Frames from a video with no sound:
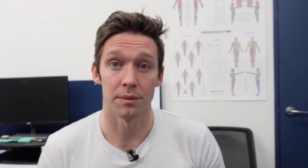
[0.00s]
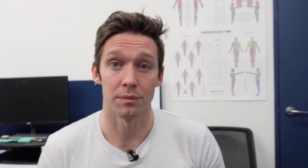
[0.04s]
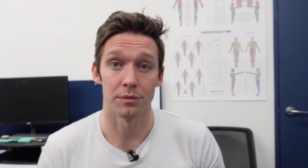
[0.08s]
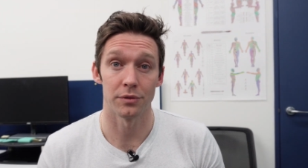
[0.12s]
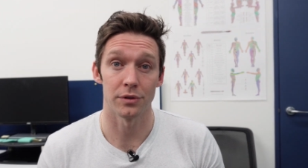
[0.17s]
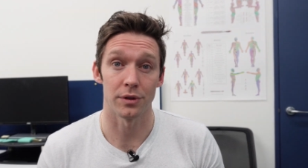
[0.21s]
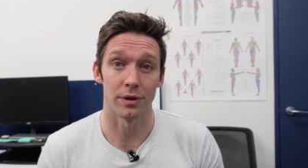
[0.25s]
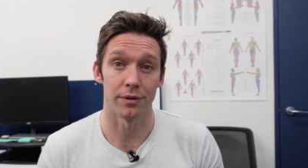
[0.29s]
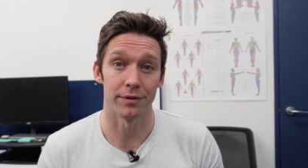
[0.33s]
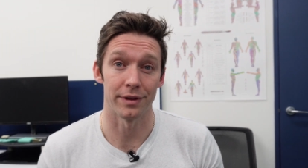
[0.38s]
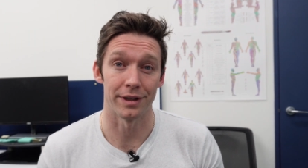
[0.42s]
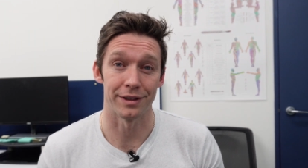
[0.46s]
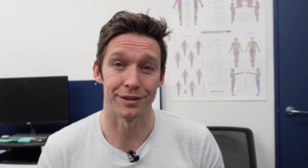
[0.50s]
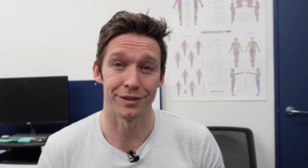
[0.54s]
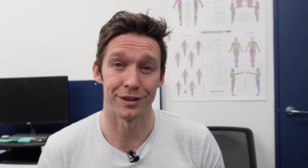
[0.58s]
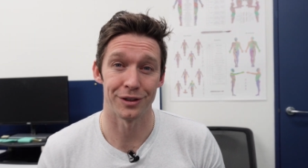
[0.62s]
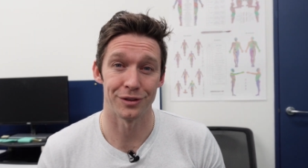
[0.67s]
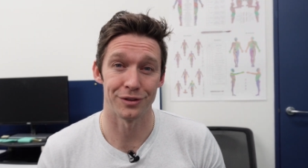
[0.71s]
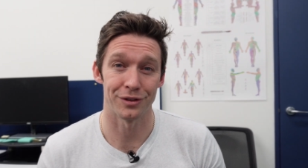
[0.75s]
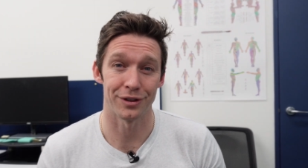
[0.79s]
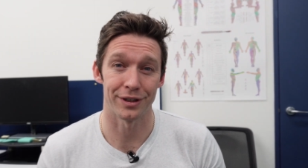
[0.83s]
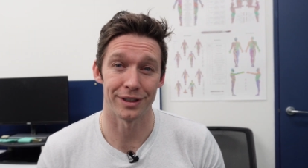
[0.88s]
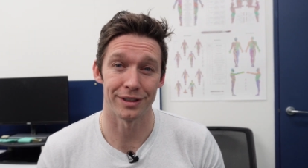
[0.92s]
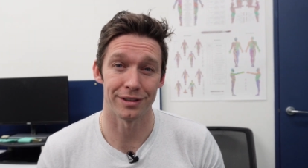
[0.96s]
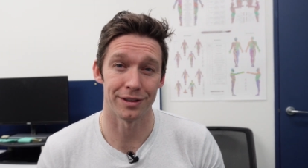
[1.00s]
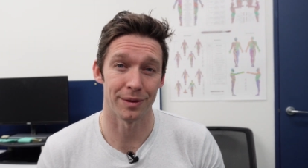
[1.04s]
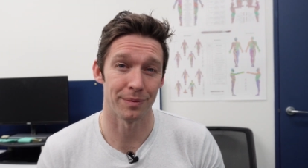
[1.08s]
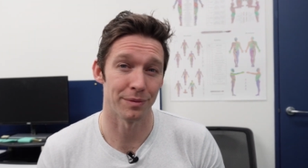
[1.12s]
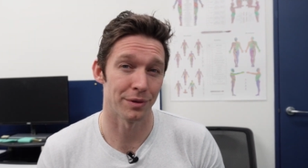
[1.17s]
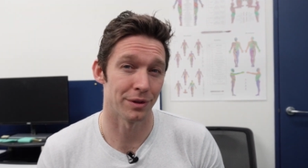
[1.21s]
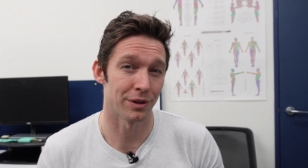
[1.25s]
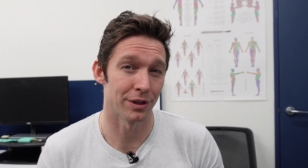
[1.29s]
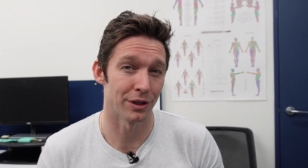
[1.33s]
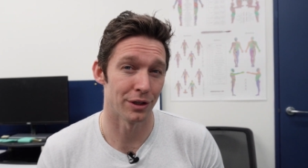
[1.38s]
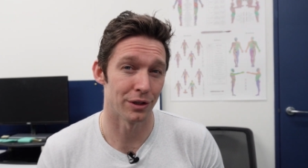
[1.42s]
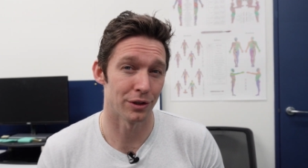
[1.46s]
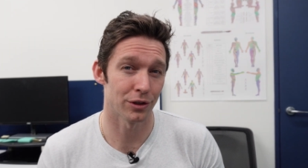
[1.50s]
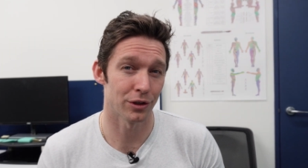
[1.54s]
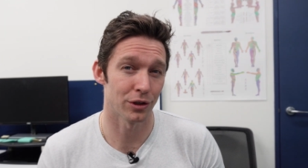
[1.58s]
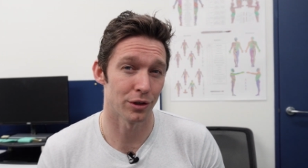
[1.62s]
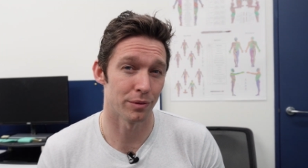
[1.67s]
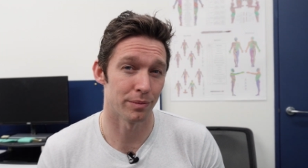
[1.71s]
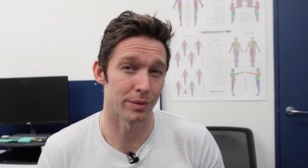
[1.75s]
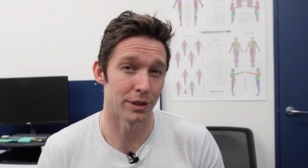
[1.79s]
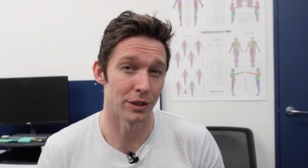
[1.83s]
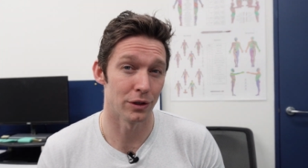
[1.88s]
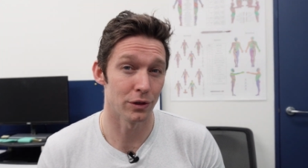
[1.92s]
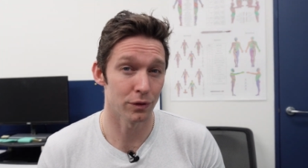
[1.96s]
So if that sounds like something that
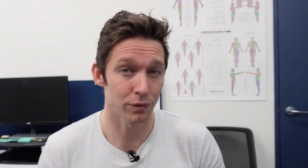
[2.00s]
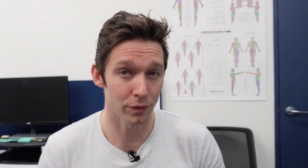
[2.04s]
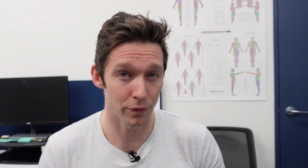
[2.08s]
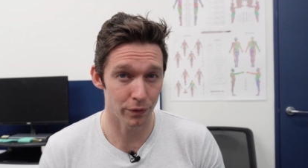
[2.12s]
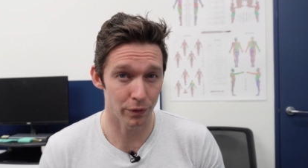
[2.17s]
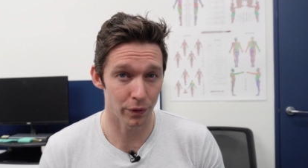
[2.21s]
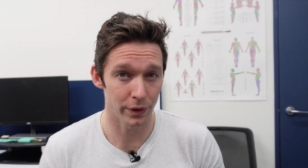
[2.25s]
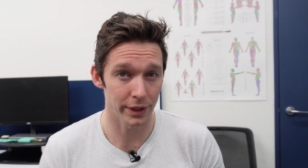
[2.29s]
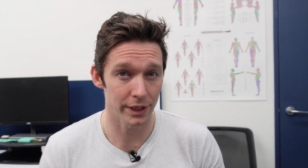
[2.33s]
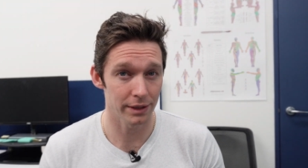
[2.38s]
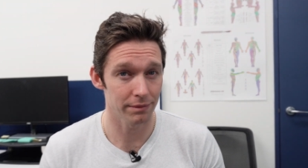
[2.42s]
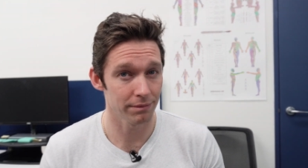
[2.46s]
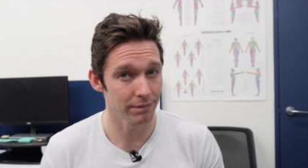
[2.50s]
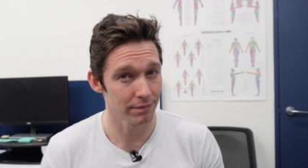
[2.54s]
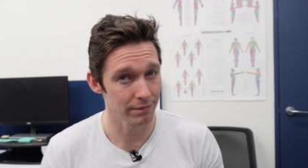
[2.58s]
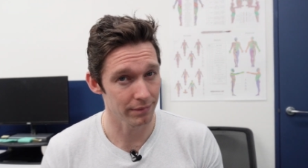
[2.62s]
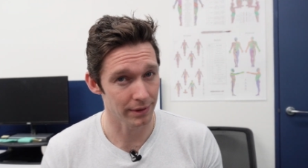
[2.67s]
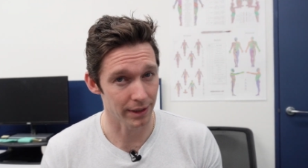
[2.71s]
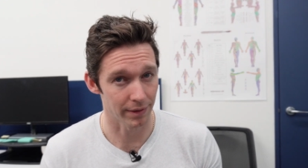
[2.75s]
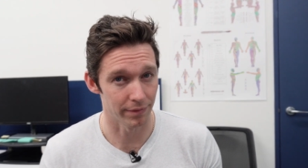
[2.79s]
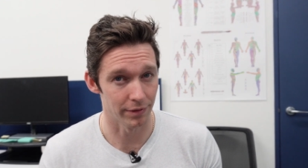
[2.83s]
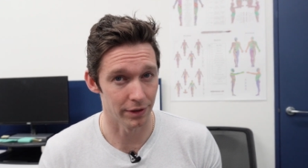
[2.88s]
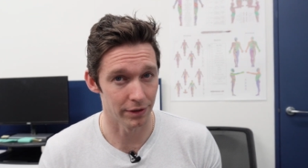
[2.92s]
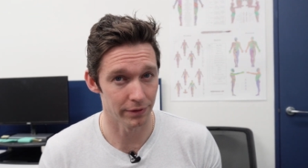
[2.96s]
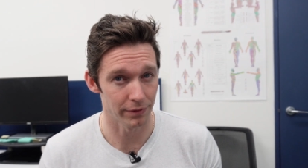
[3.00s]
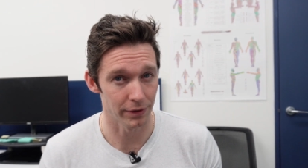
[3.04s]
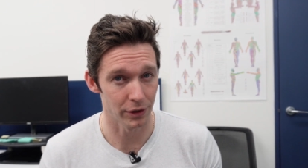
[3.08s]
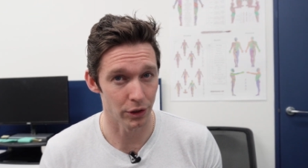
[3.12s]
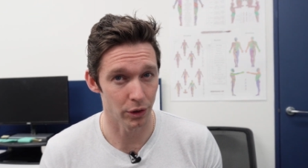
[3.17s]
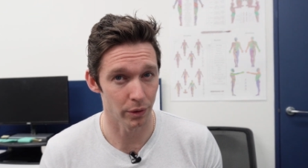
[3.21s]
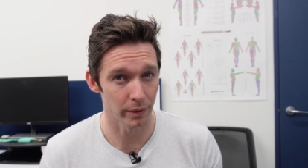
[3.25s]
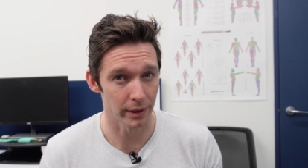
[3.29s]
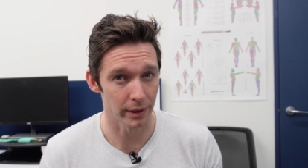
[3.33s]
could be useful for you, give this video